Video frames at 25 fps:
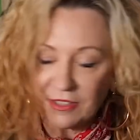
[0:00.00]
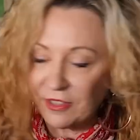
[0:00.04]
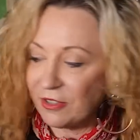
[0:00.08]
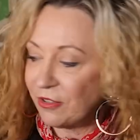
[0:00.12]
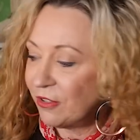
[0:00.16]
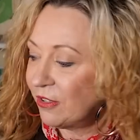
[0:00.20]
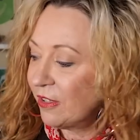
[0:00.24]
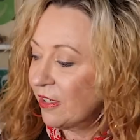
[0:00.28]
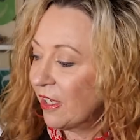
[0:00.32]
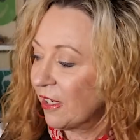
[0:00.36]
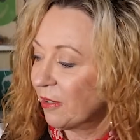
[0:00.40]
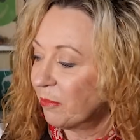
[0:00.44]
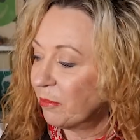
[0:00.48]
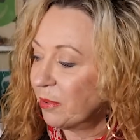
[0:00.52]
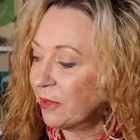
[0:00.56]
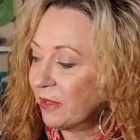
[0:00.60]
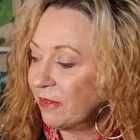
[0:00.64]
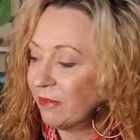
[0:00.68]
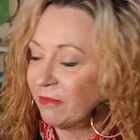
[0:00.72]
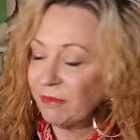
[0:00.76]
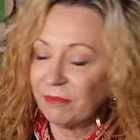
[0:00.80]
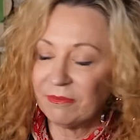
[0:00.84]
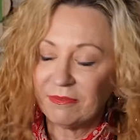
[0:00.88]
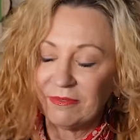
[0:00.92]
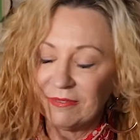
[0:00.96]
they're too young, but
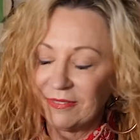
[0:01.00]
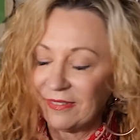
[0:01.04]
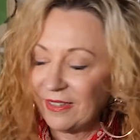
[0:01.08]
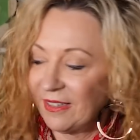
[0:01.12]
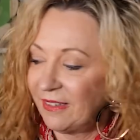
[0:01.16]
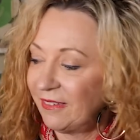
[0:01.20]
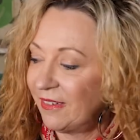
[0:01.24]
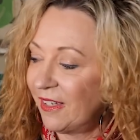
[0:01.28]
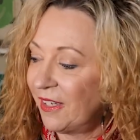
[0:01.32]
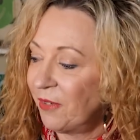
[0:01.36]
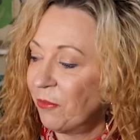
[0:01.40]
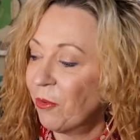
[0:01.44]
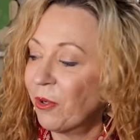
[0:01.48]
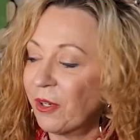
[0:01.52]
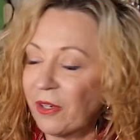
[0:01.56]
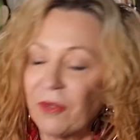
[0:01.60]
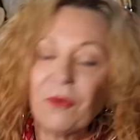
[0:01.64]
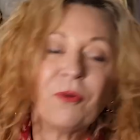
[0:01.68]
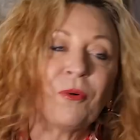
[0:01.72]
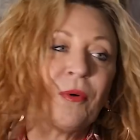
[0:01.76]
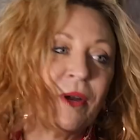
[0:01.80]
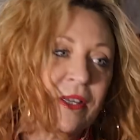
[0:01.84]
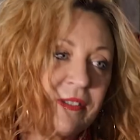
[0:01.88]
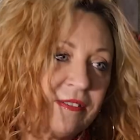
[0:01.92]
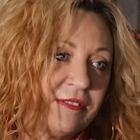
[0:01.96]
they want to
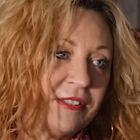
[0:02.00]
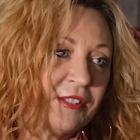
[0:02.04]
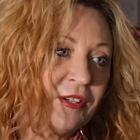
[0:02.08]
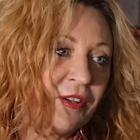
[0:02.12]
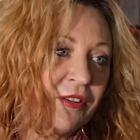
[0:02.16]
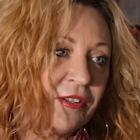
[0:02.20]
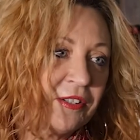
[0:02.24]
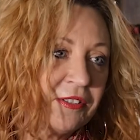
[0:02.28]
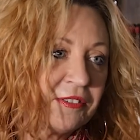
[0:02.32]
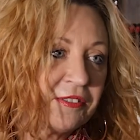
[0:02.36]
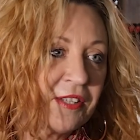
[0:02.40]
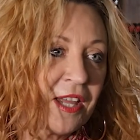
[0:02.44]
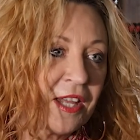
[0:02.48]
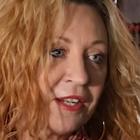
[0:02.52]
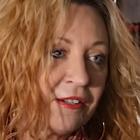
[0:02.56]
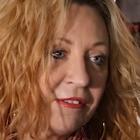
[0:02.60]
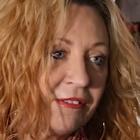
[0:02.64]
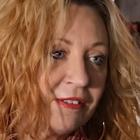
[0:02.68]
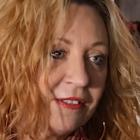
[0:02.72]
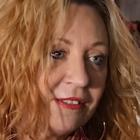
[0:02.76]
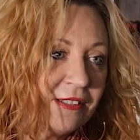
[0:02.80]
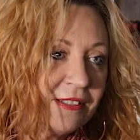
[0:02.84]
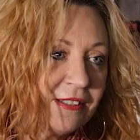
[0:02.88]
always sit on the saddle.